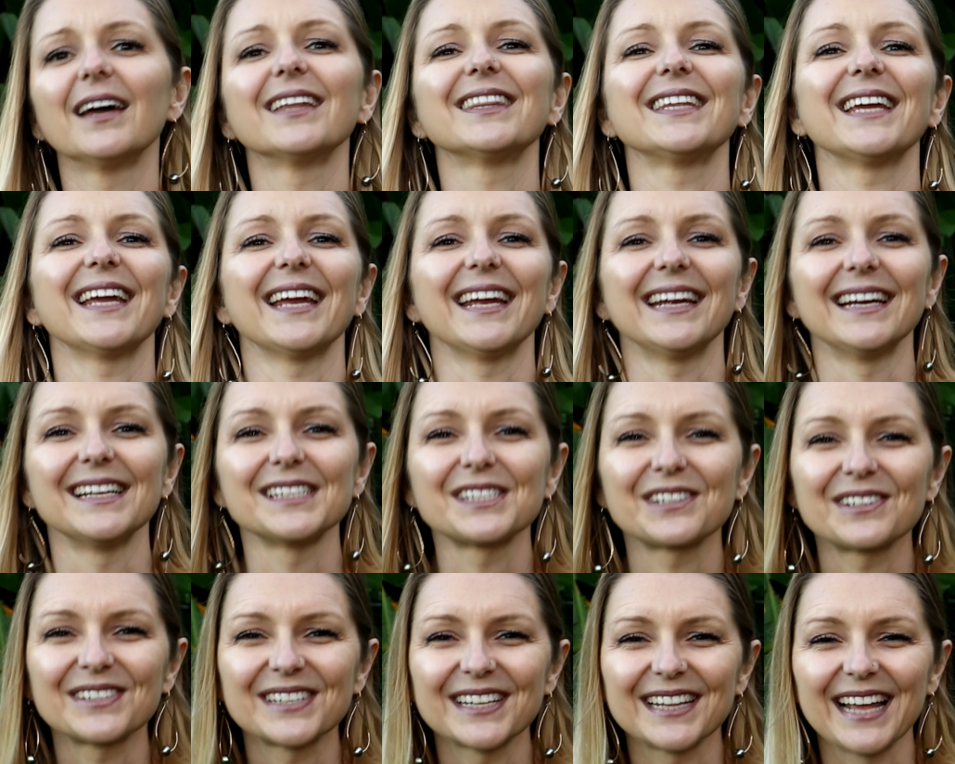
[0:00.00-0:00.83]
The
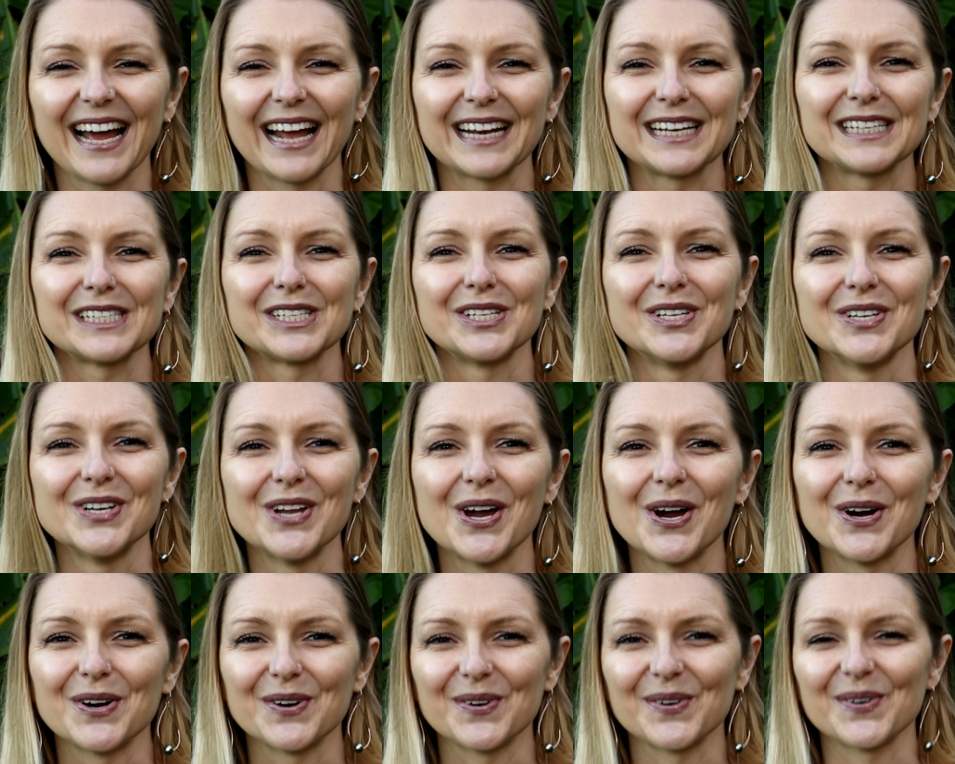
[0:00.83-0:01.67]
answer to that is
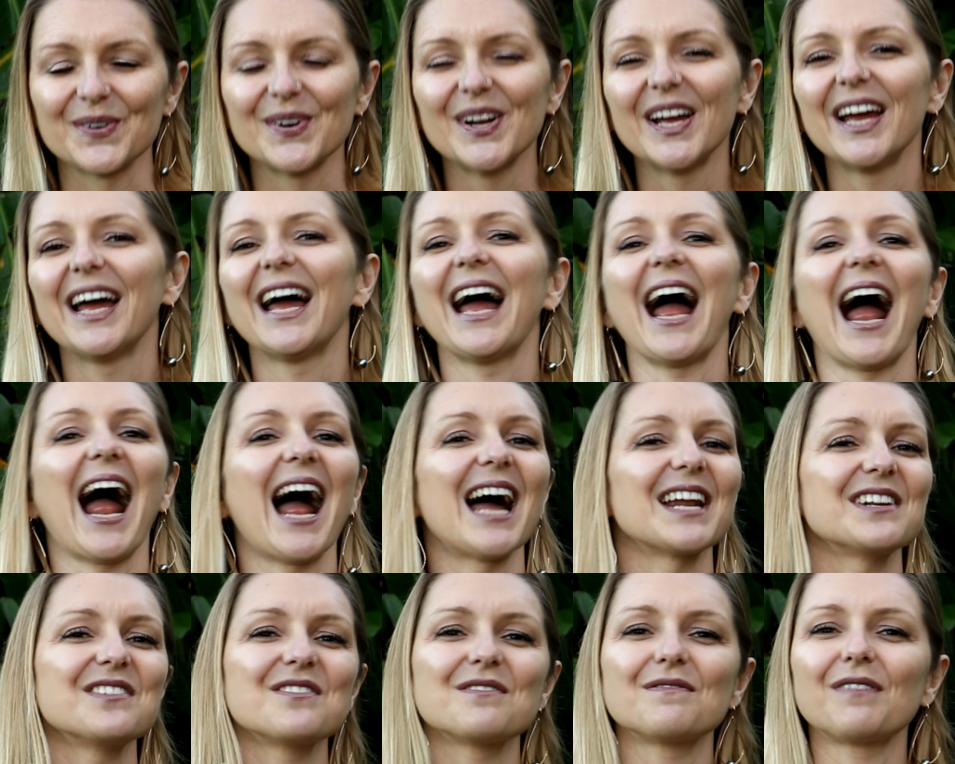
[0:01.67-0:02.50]
no.
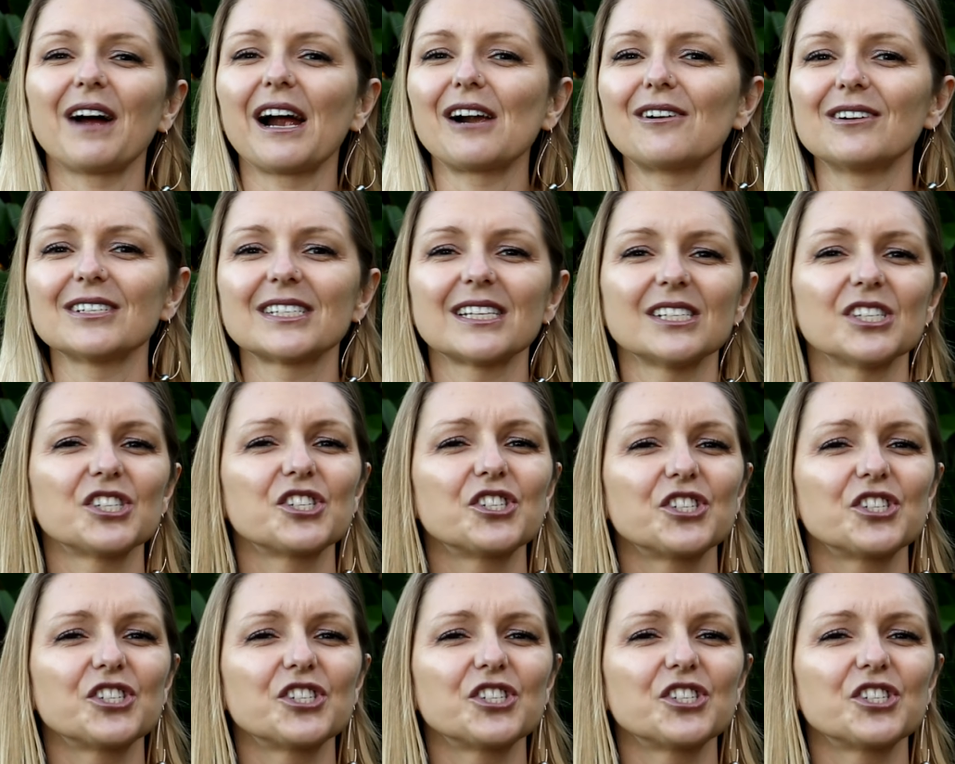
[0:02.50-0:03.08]
Adenoviruses